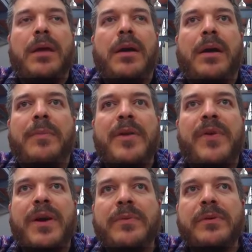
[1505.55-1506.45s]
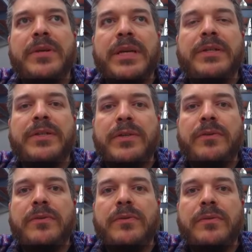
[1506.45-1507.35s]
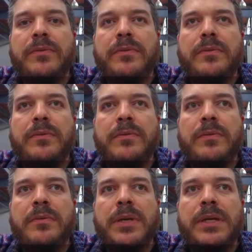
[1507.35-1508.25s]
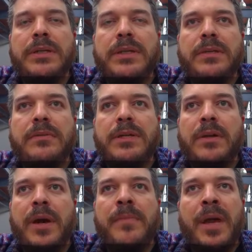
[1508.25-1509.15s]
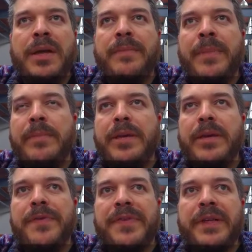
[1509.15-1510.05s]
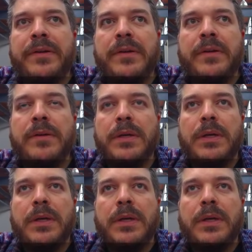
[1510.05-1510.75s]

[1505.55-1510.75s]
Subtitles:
If I were looking to I might maybe consider,